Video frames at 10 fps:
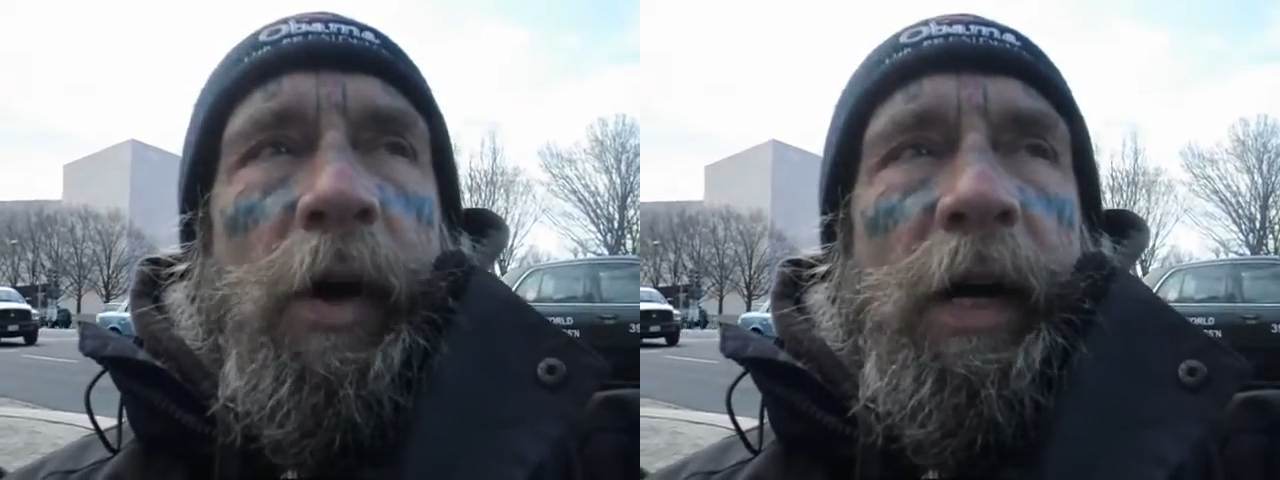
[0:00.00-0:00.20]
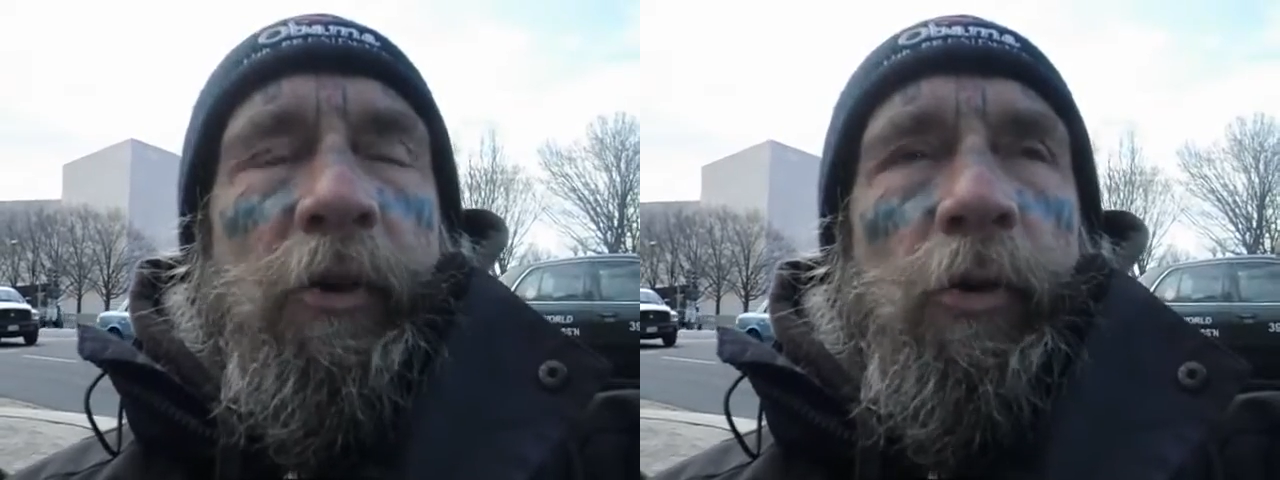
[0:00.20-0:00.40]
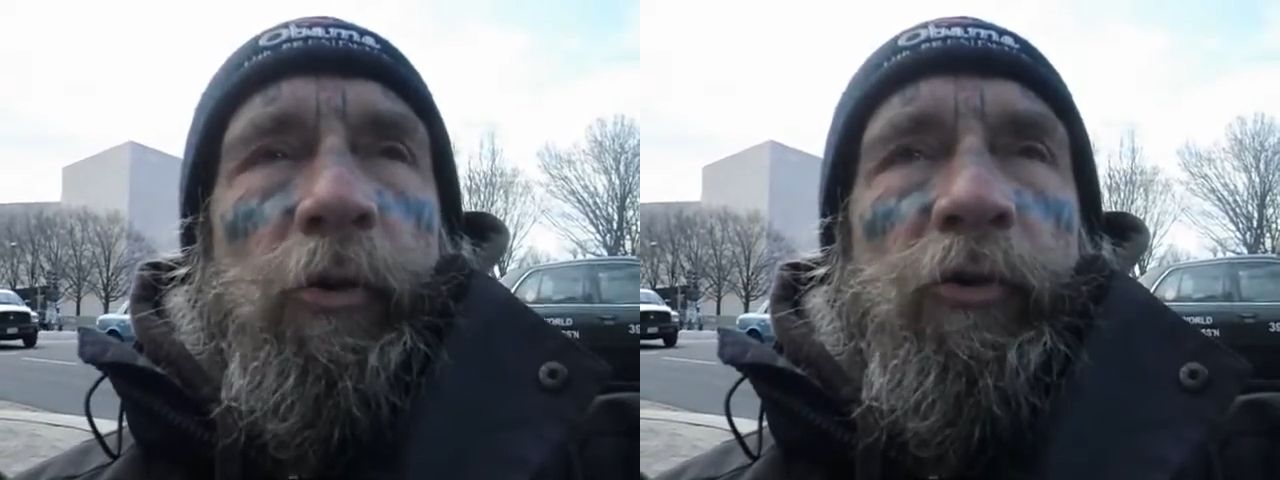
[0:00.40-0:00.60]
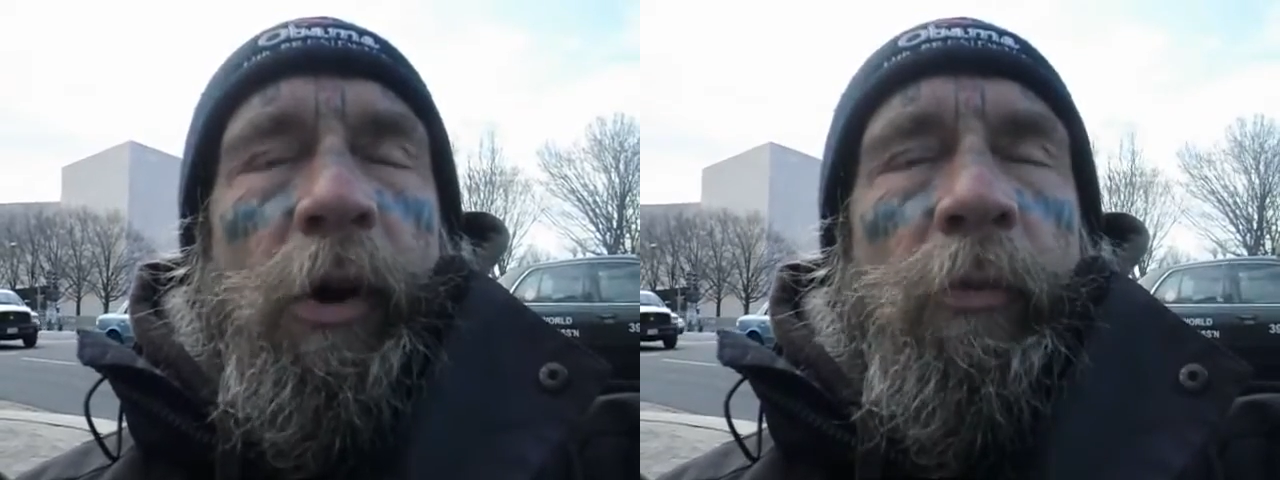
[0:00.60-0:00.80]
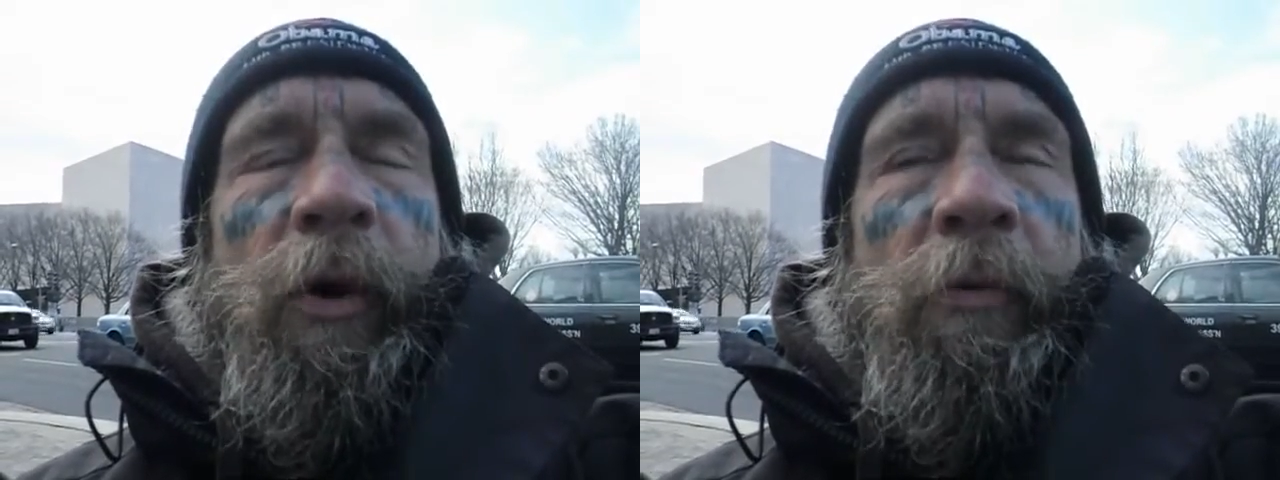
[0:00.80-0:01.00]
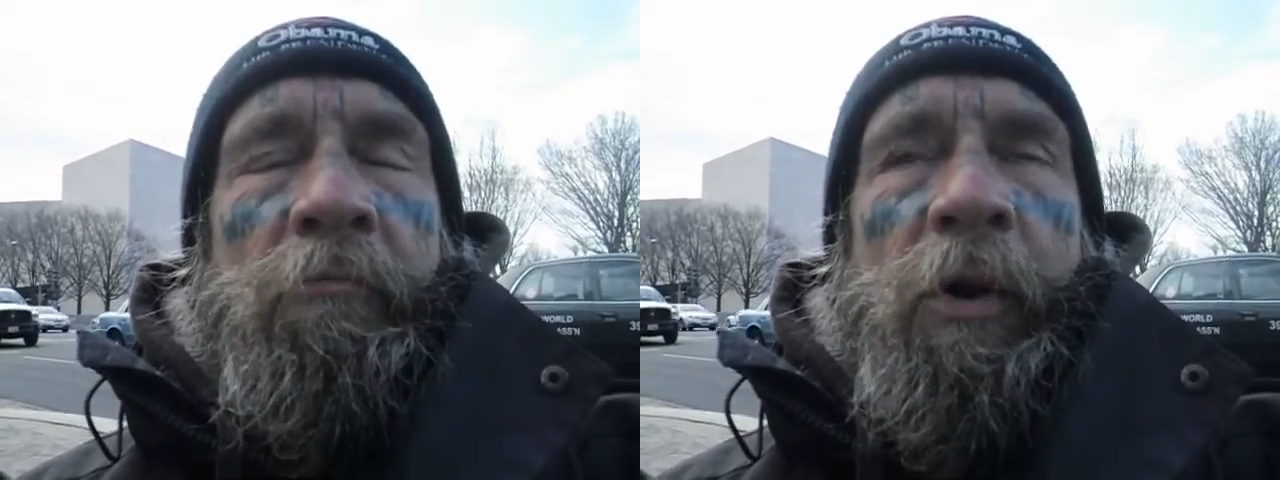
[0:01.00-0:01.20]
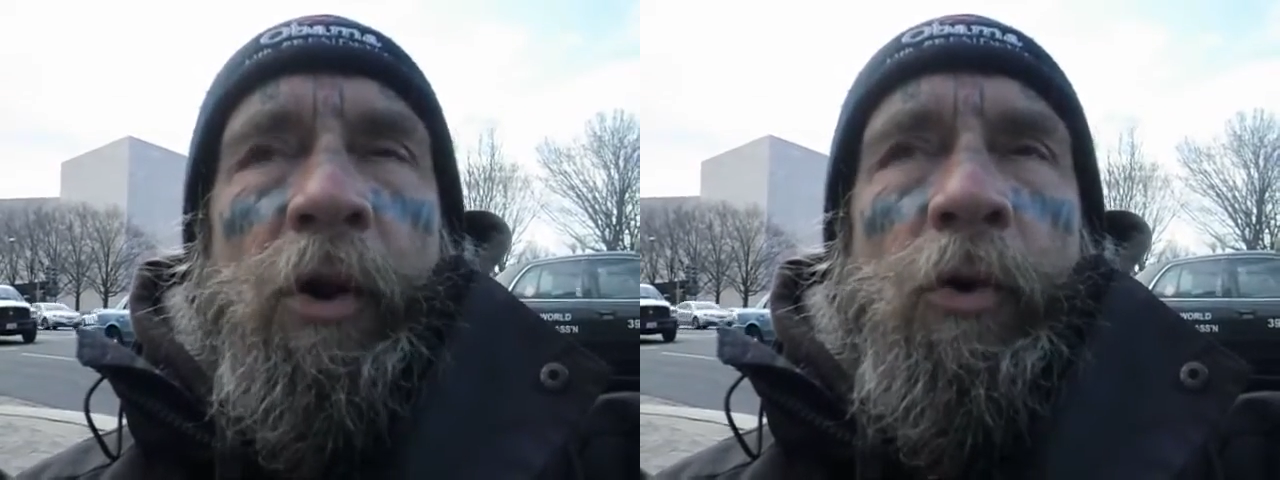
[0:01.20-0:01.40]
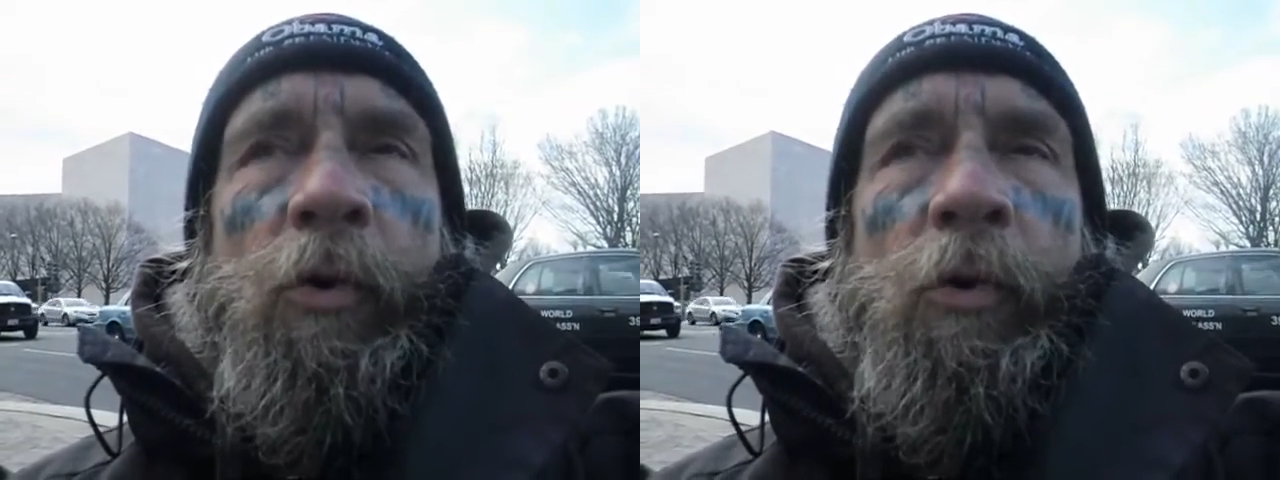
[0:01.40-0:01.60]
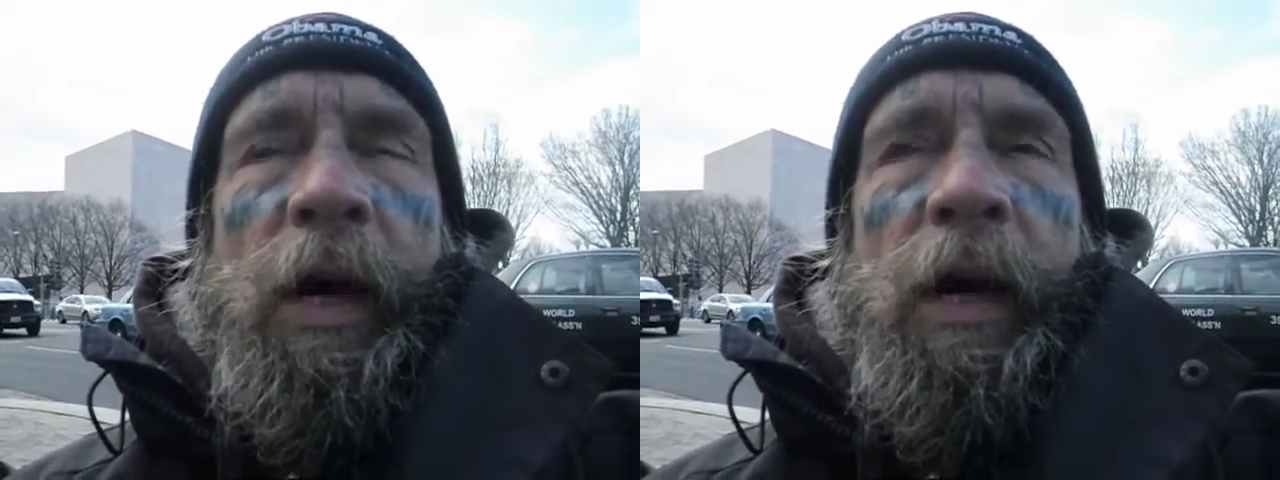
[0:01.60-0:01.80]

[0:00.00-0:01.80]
I told someone, no,